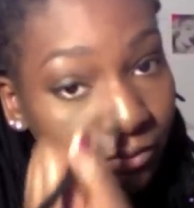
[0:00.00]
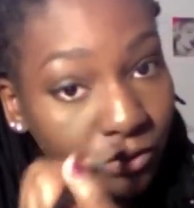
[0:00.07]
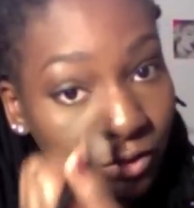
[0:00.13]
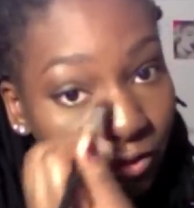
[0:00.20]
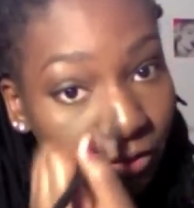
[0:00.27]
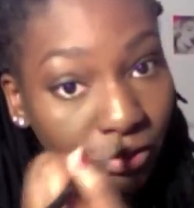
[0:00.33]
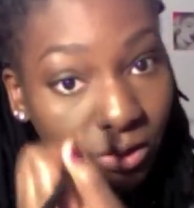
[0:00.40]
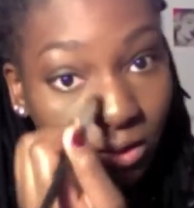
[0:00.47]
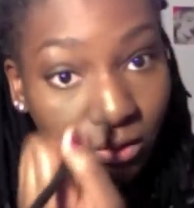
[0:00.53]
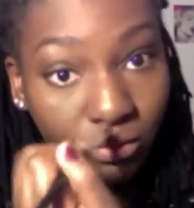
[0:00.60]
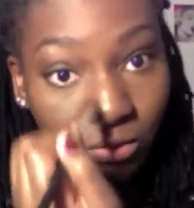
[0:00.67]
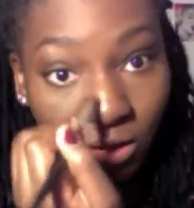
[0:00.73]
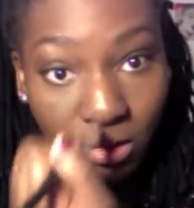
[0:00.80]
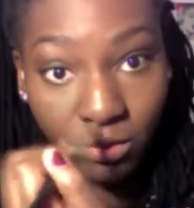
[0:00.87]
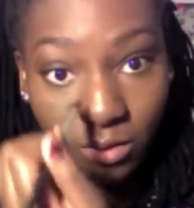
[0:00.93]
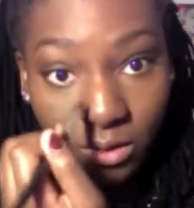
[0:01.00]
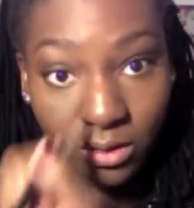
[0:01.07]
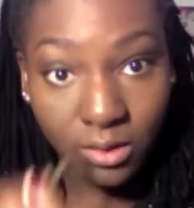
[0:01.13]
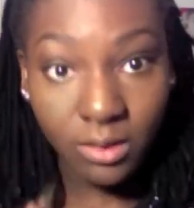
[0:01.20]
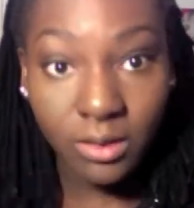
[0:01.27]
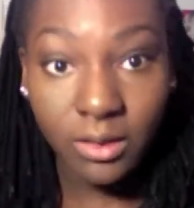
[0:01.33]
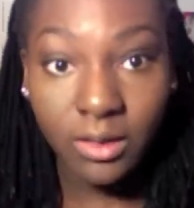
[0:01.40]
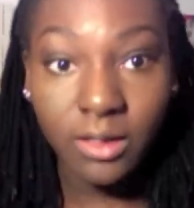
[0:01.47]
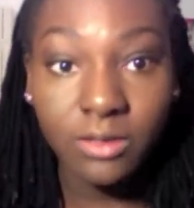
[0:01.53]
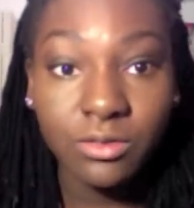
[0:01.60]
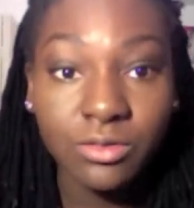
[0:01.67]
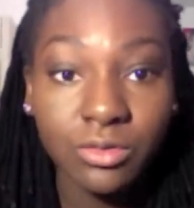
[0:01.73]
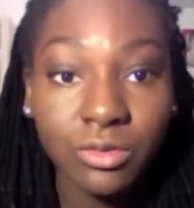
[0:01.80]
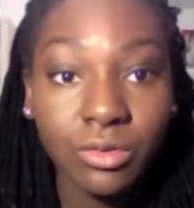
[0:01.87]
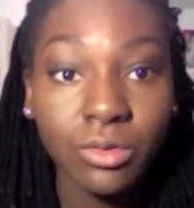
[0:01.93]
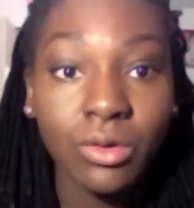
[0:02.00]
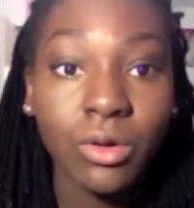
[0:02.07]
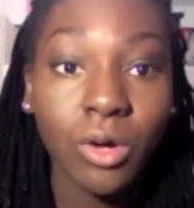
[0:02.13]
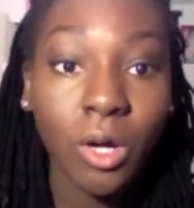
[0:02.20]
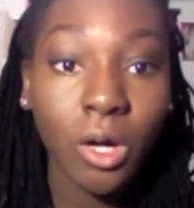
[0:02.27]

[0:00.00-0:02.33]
doing away with the natural